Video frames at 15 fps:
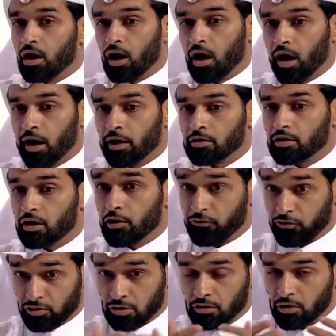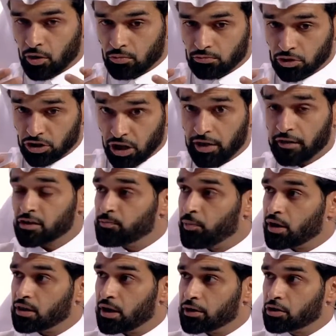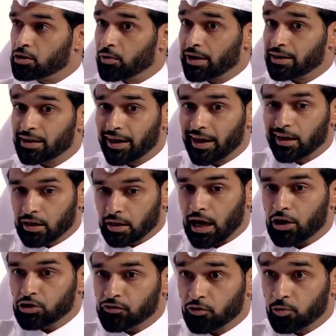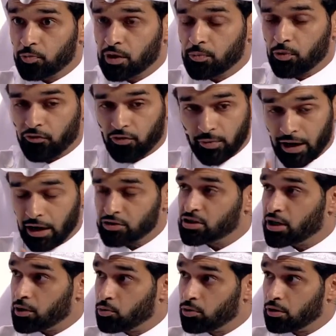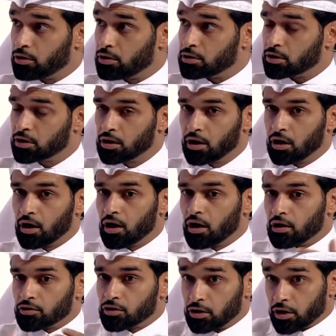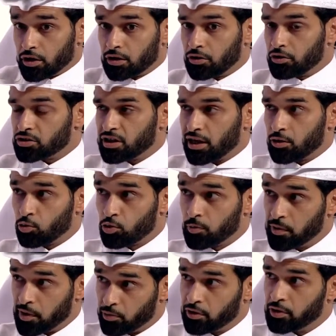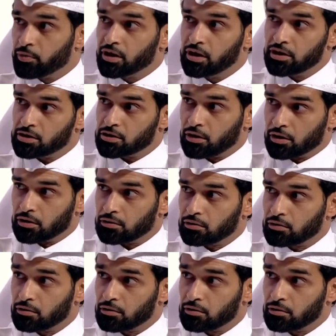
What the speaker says: And if, shining the spotlight correctly, it allows for people from the outside world to look and understand who the people in the Middle East are.